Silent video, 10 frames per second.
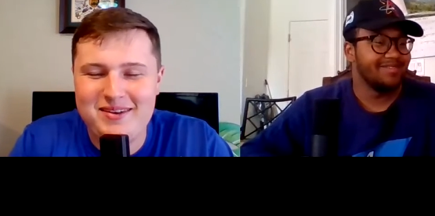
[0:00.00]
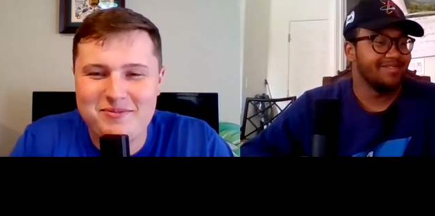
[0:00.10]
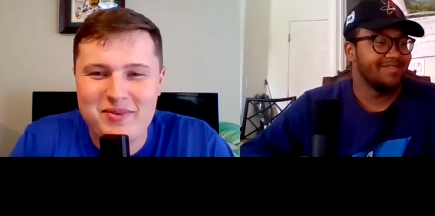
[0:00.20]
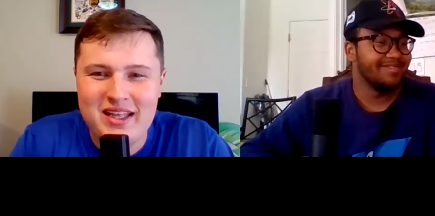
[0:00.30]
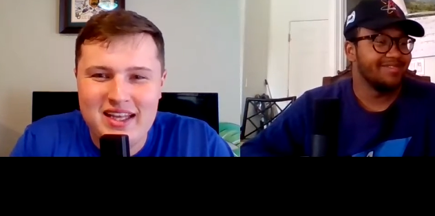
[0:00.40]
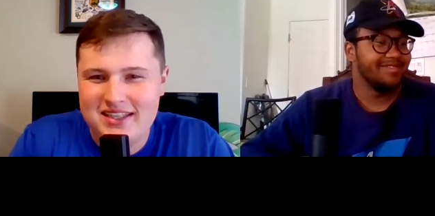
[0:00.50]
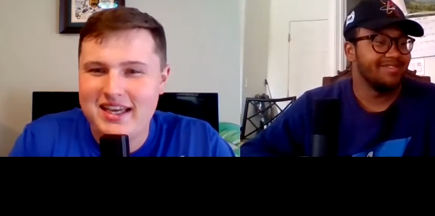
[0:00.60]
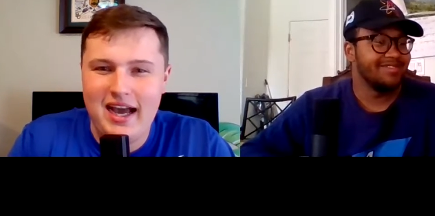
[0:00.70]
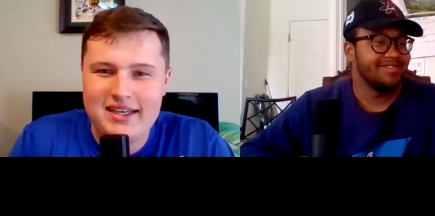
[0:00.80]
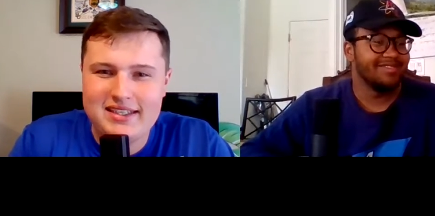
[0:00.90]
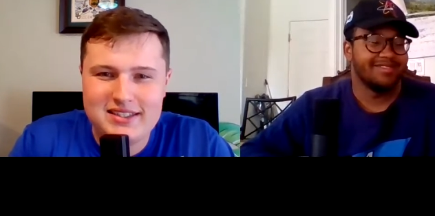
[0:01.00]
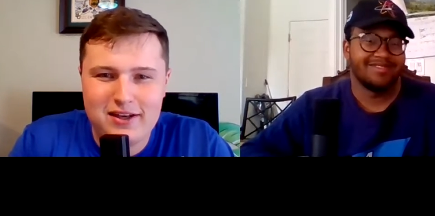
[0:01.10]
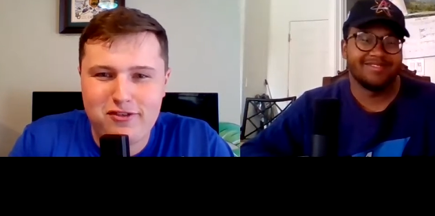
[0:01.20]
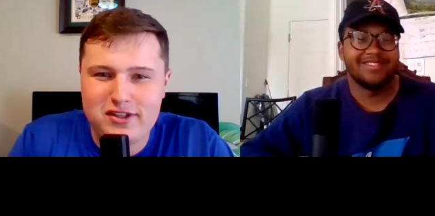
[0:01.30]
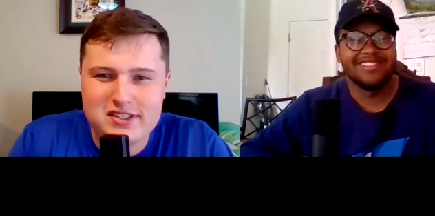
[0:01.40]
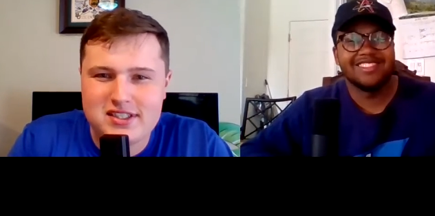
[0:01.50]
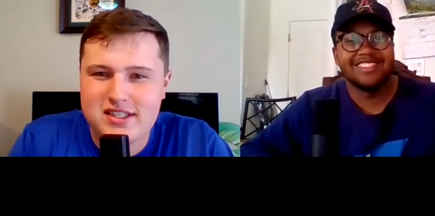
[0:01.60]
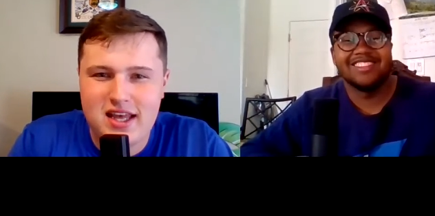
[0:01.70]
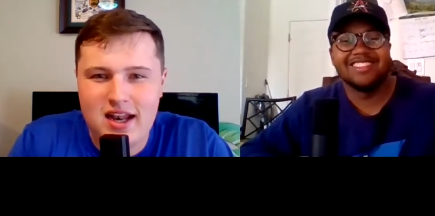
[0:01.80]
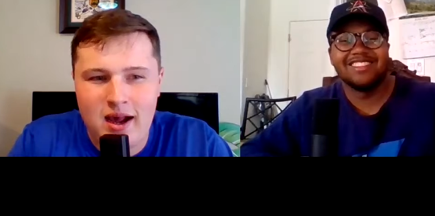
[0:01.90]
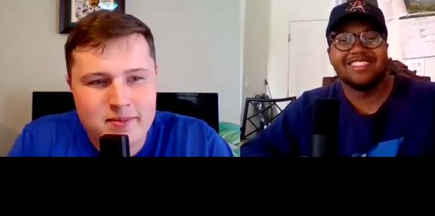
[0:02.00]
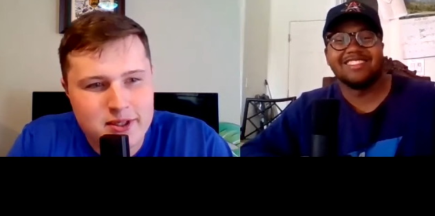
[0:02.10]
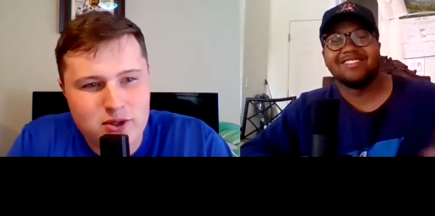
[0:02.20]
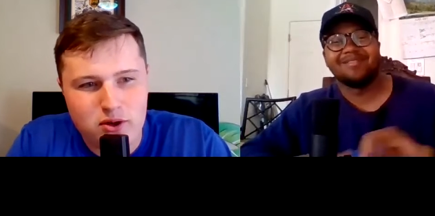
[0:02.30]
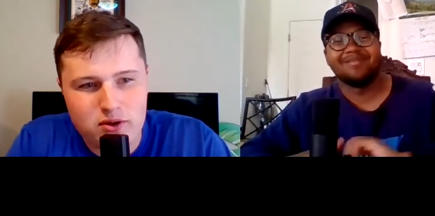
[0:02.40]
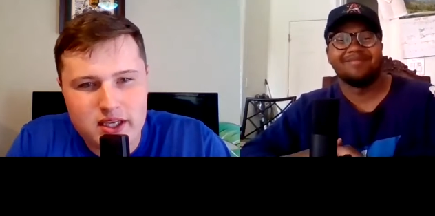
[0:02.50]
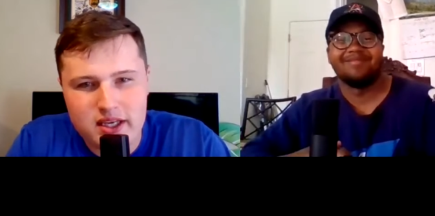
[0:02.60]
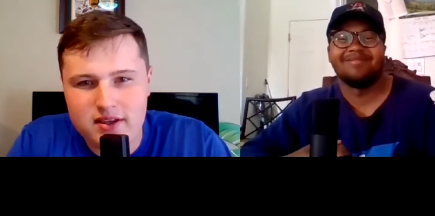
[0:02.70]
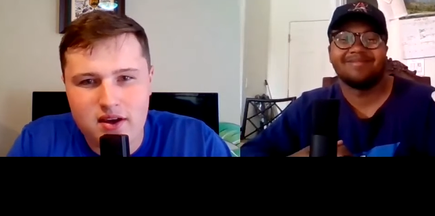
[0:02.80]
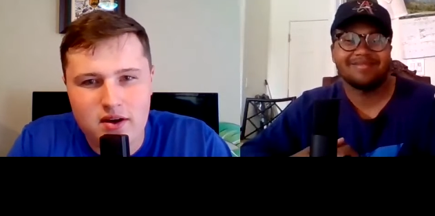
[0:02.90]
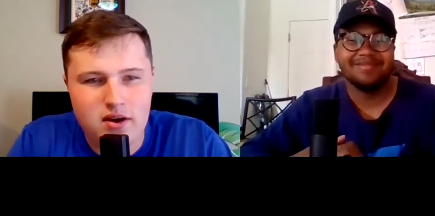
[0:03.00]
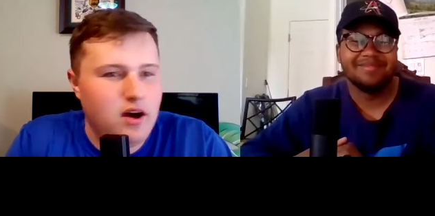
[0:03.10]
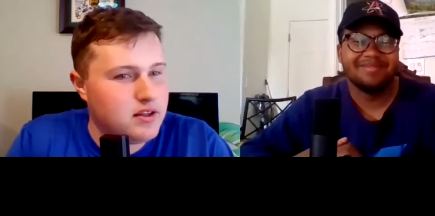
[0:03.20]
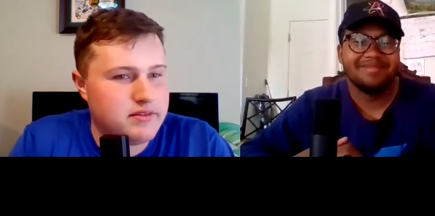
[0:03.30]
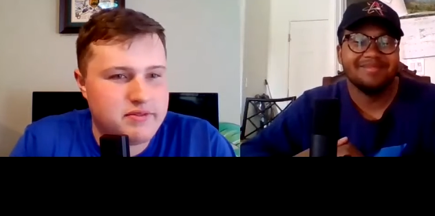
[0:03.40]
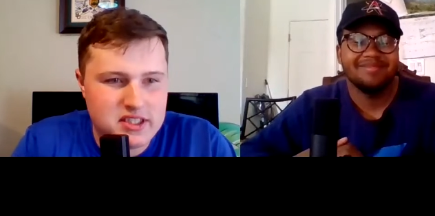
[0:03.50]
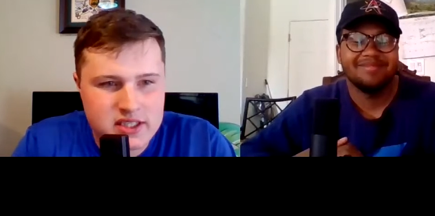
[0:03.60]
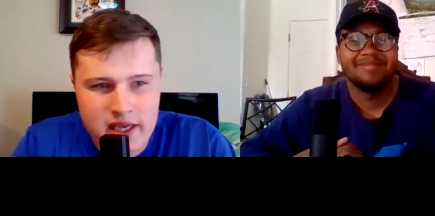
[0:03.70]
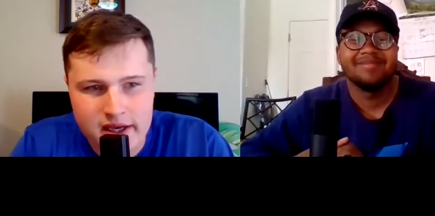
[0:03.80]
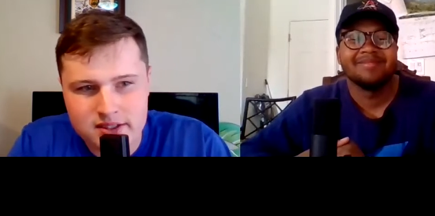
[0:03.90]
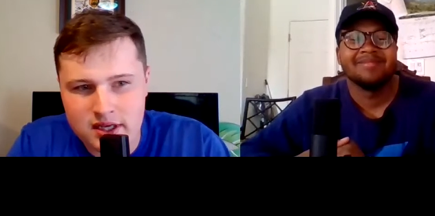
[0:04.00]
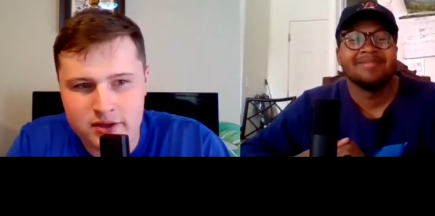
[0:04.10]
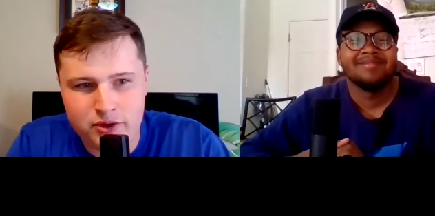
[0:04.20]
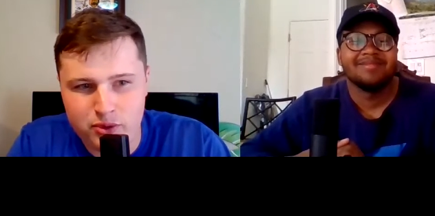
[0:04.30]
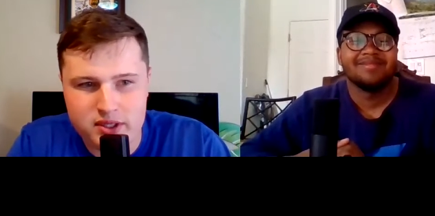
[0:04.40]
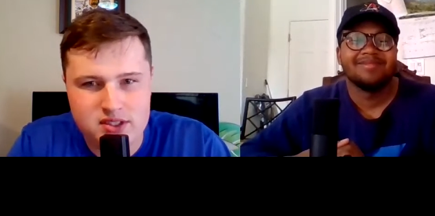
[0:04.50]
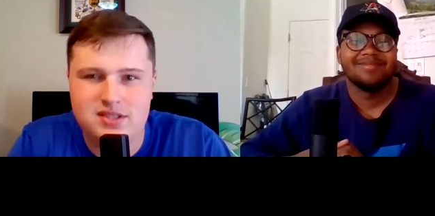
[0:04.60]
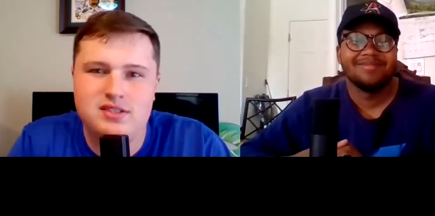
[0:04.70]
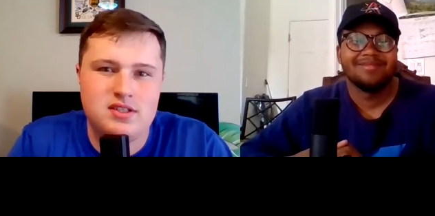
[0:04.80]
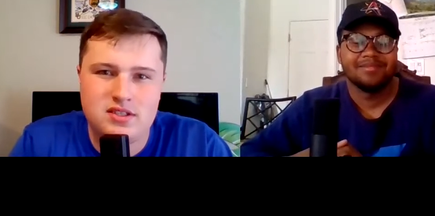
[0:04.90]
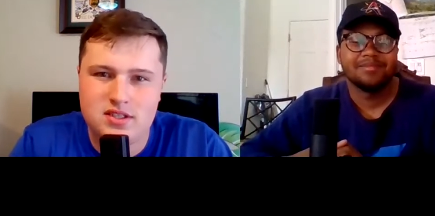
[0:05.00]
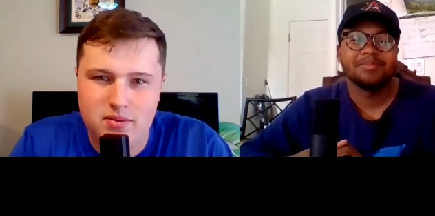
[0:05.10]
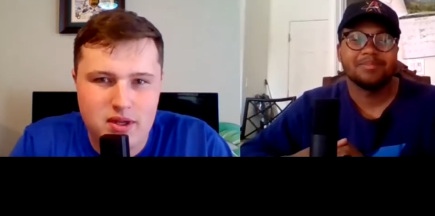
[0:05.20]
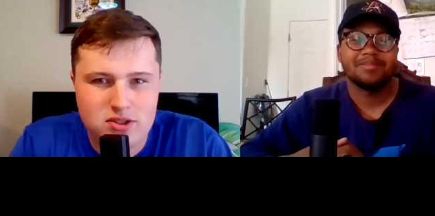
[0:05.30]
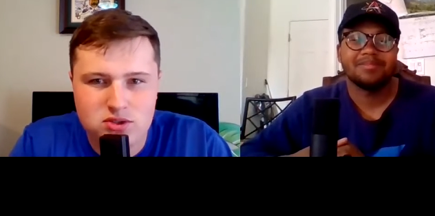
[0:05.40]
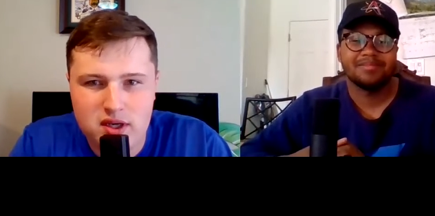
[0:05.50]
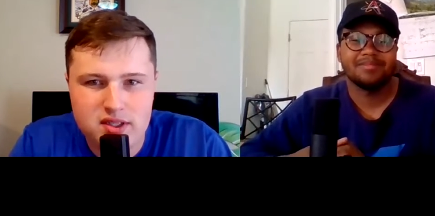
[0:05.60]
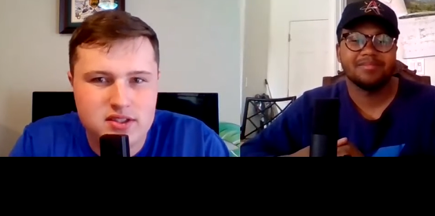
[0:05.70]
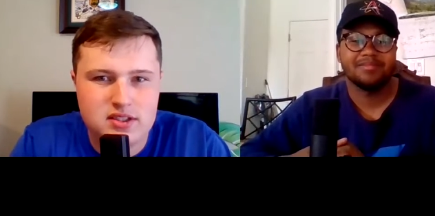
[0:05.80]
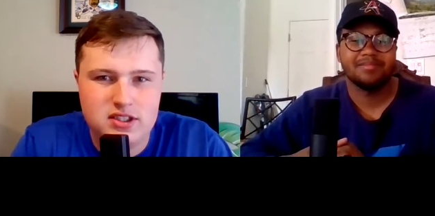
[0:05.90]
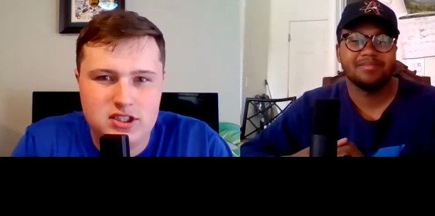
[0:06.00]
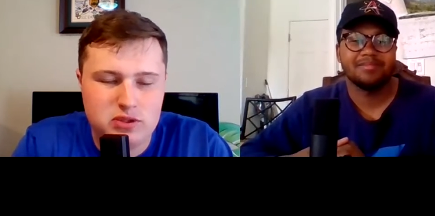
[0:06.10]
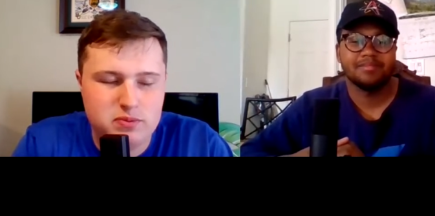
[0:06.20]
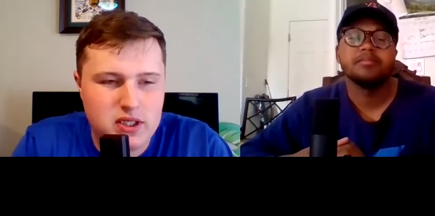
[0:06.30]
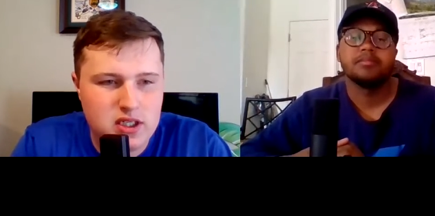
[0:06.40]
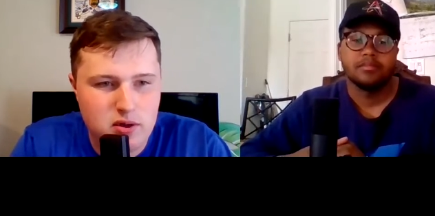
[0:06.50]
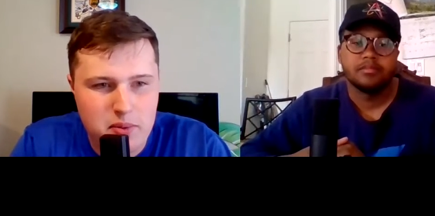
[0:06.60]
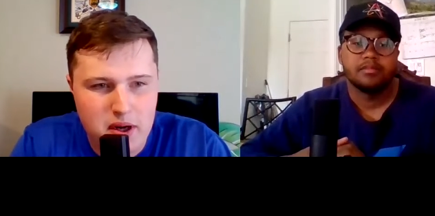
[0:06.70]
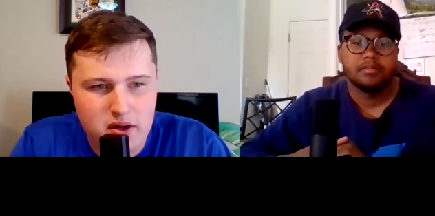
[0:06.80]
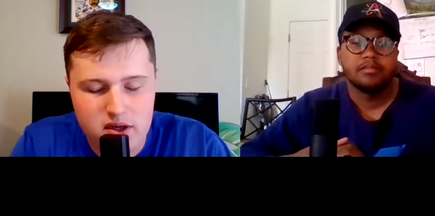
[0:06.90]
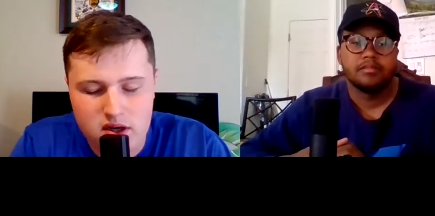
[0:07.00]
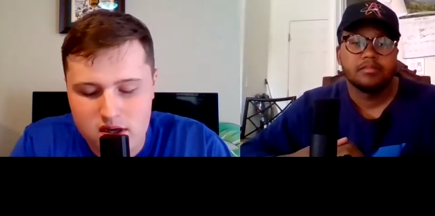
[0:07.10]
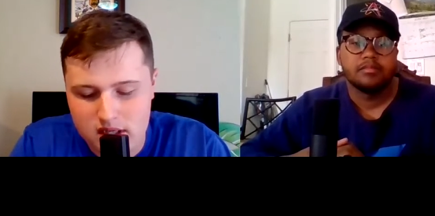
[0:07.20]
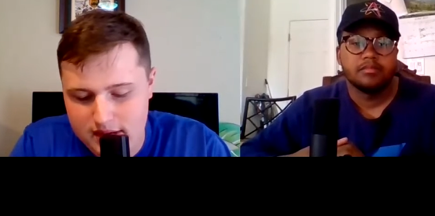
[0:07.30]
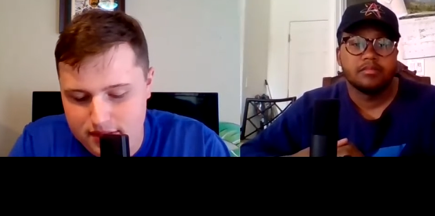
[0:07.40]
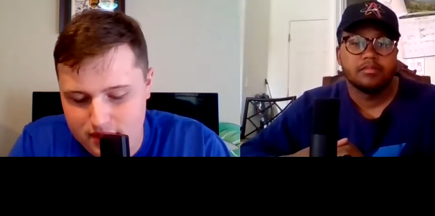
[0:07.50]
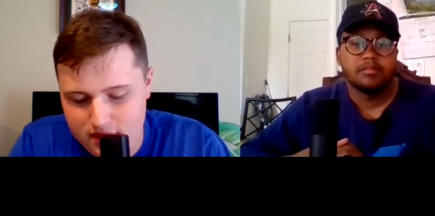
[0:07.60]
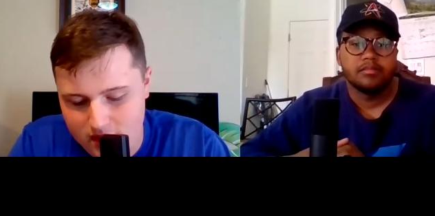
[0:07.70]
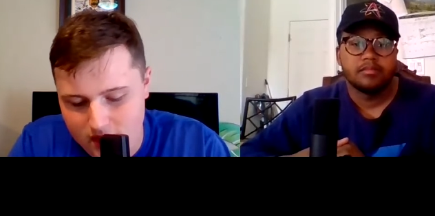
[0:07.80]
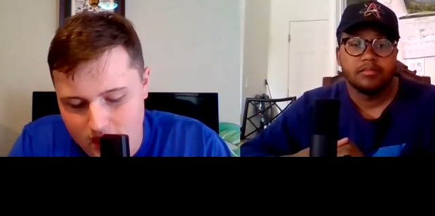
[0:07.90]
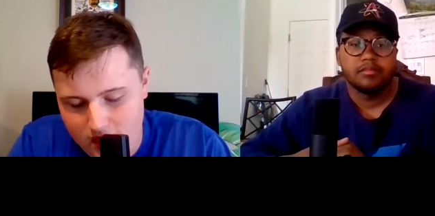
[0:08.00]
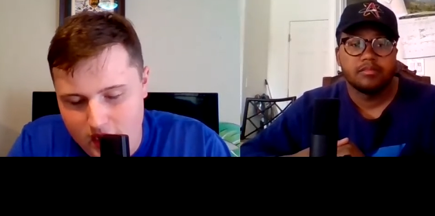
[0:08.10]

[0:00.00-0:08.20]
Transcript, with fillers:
Speaker 1: um, yeah, I can definitely see that. I mean, Cole Kelly, all of these guys had great seasons. I'm not trying to dish men or Barriere or anything.